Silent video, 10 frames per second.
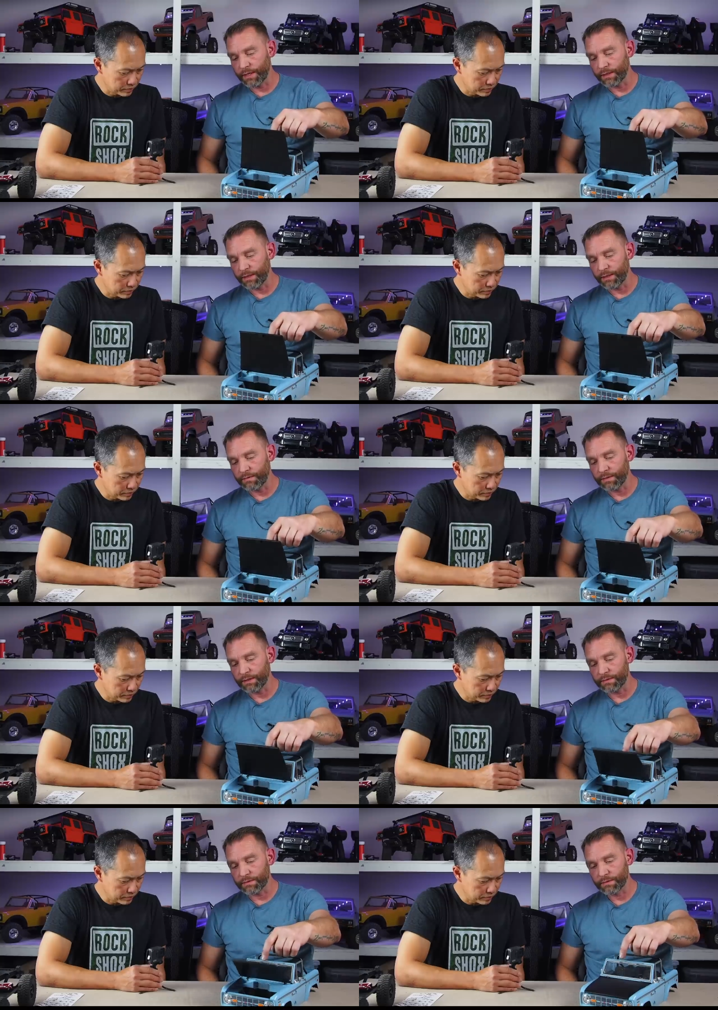Speaker 1: to get
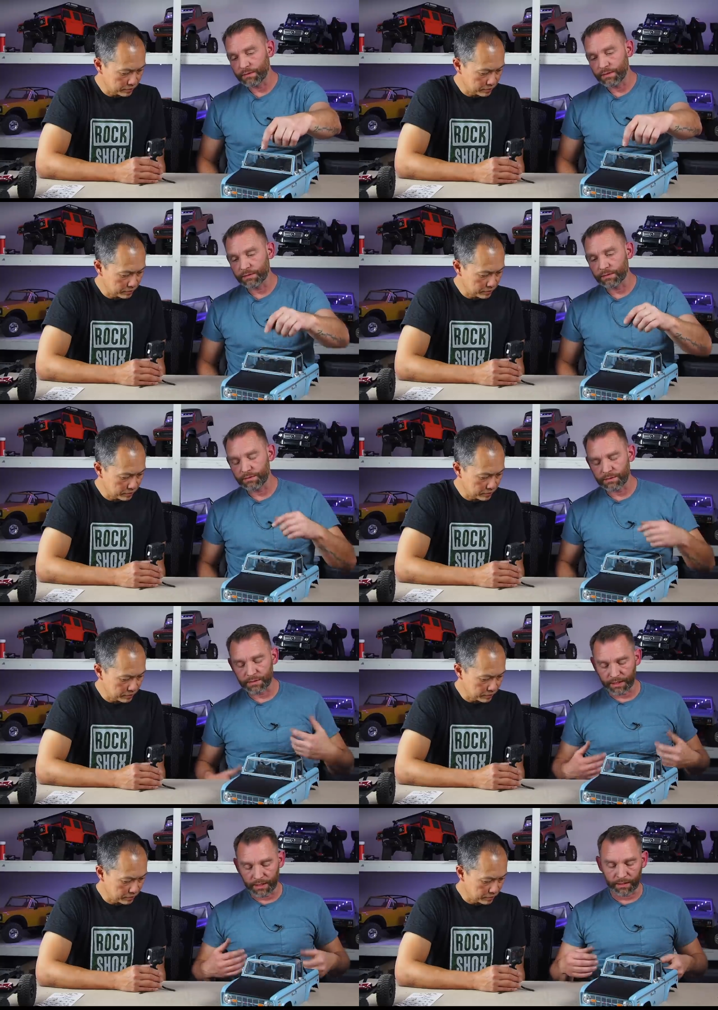everything as, as close as
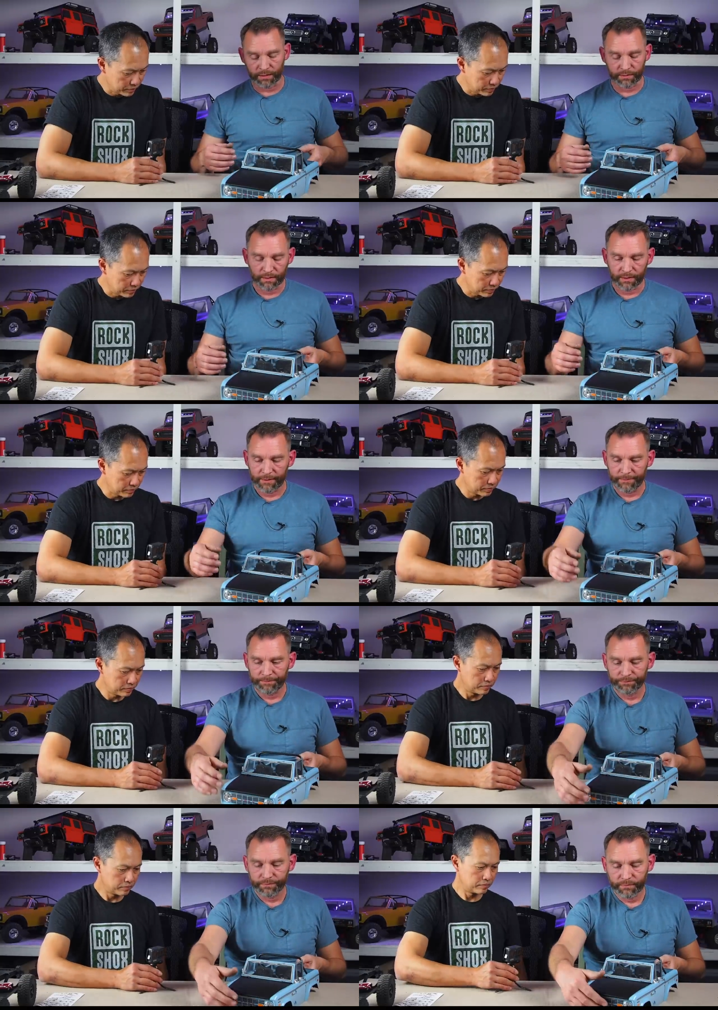I can.
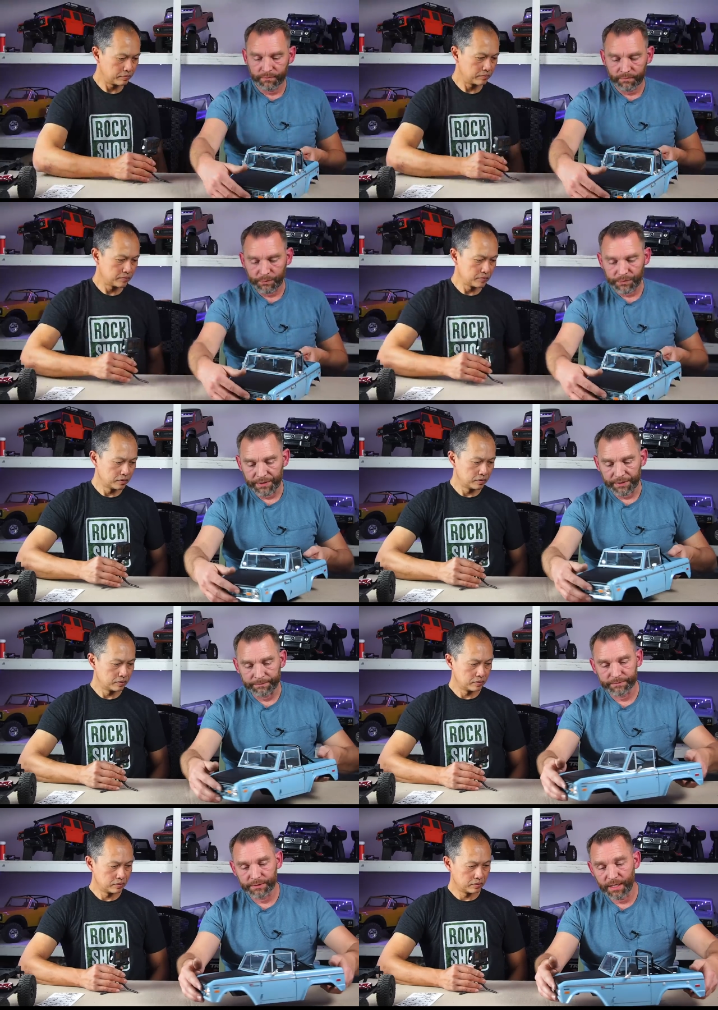But
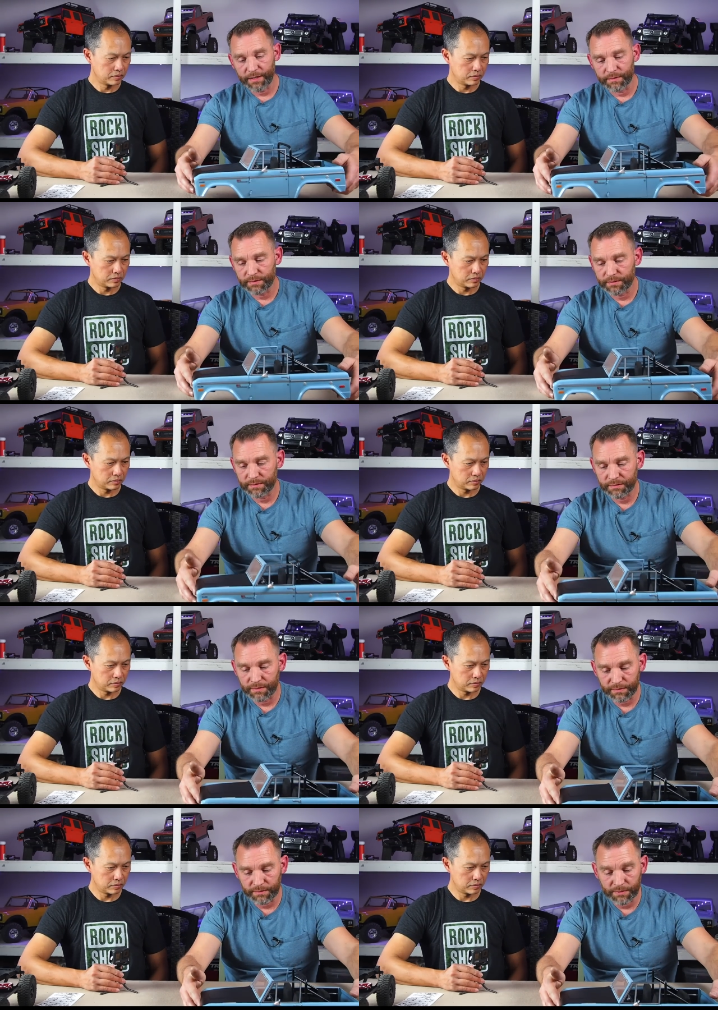um, so yeah, this is,
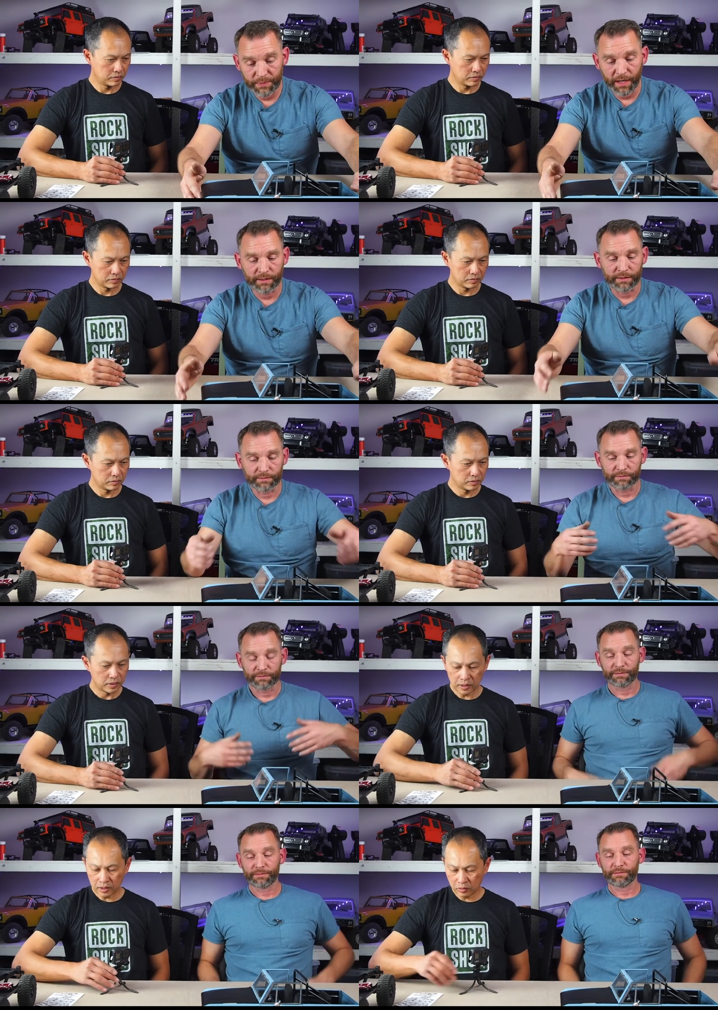this is the body.
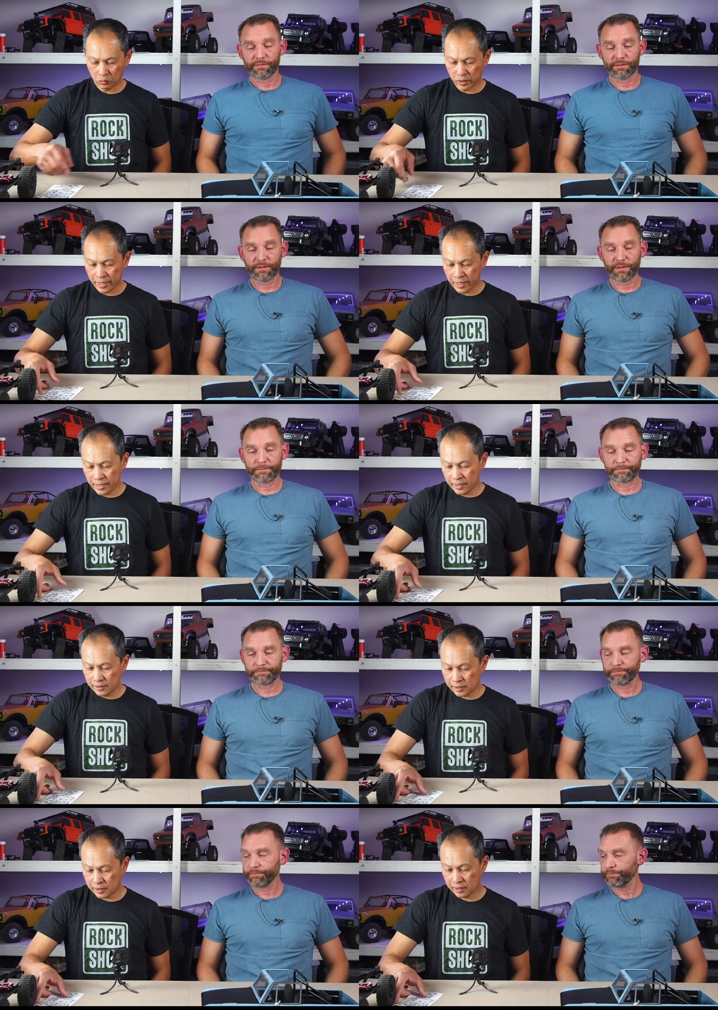
Speaker 2: And it
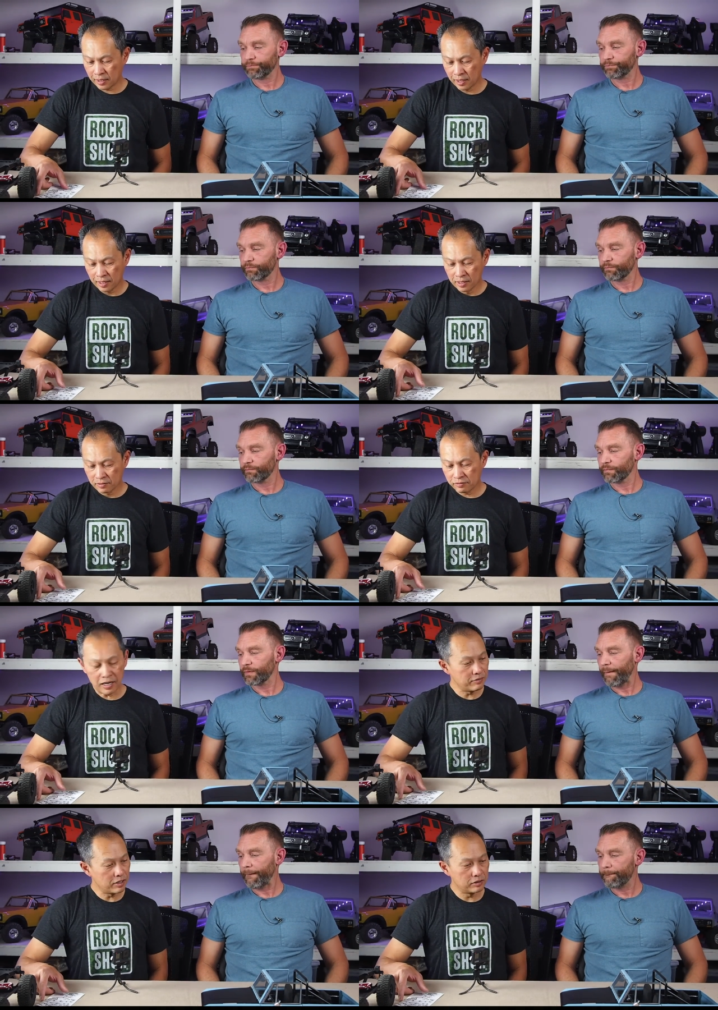weighs it.
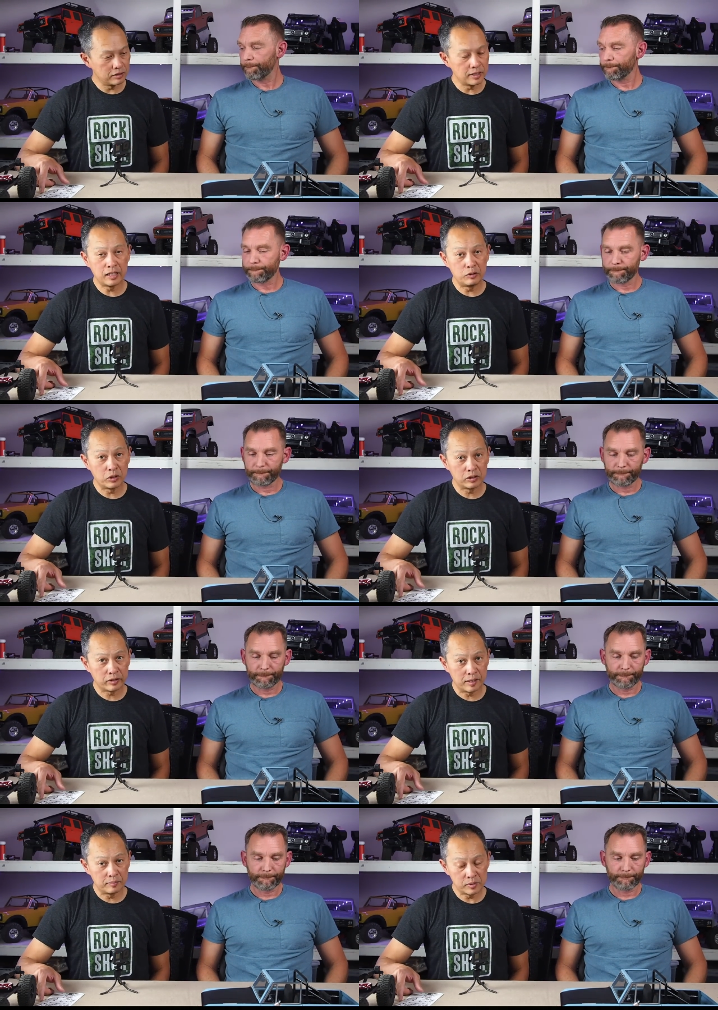591
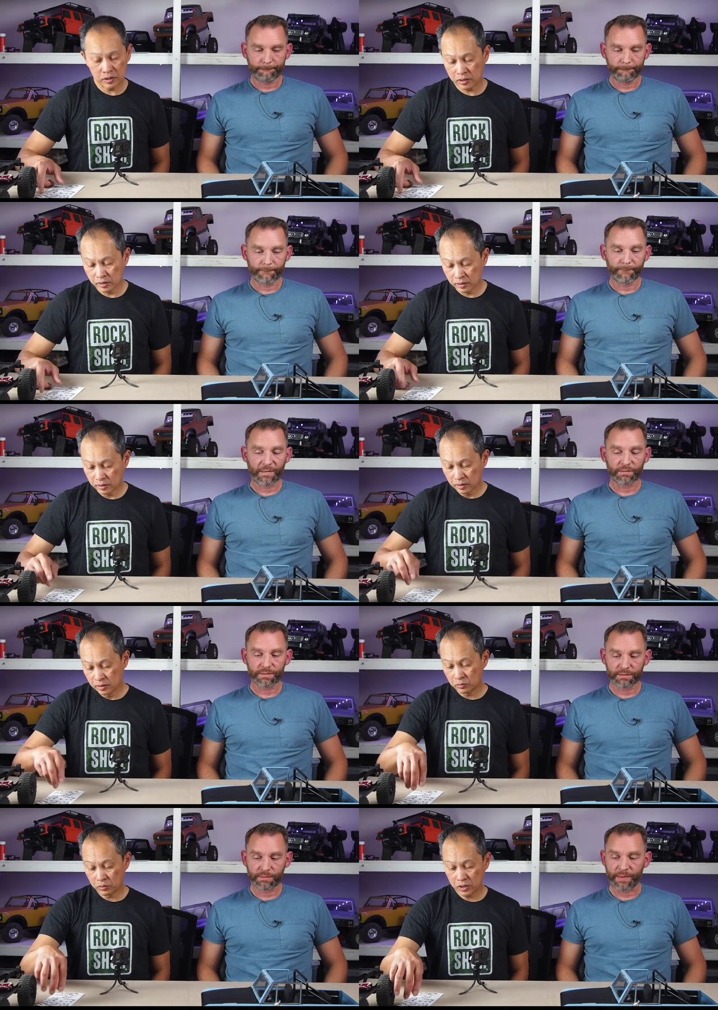grams.
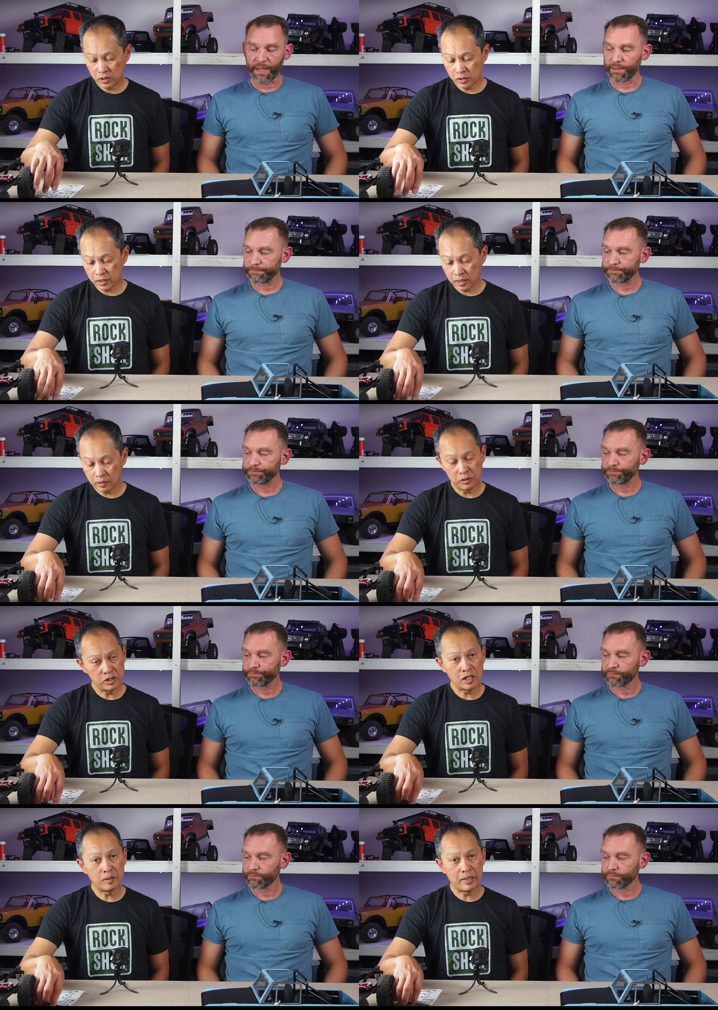Which, is, which is, uh, which
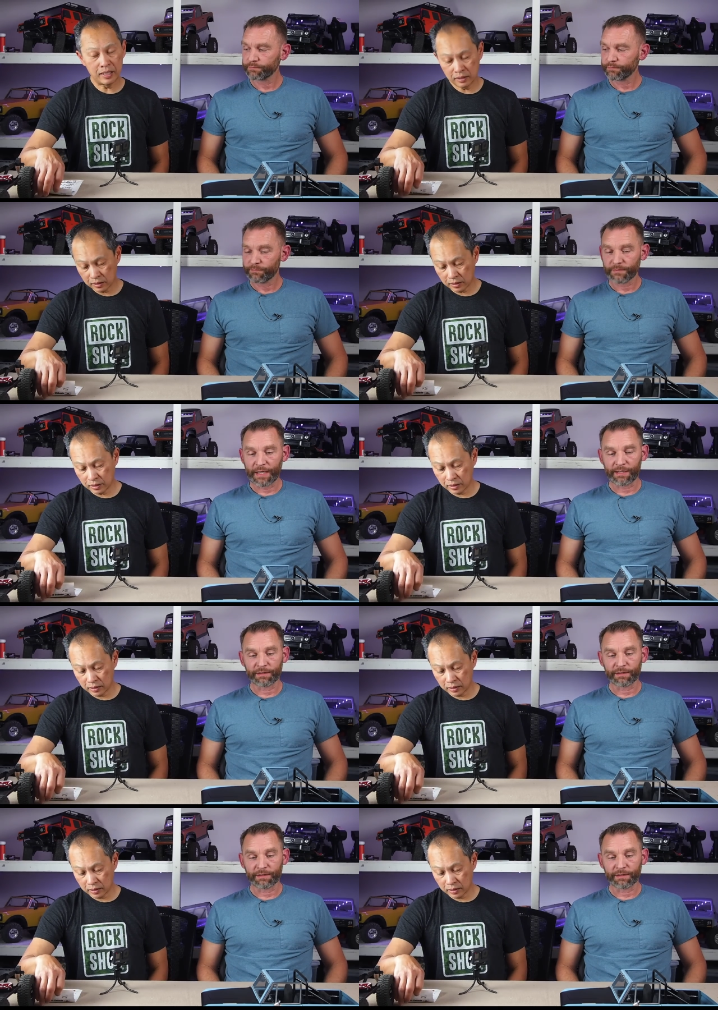is not bad. I think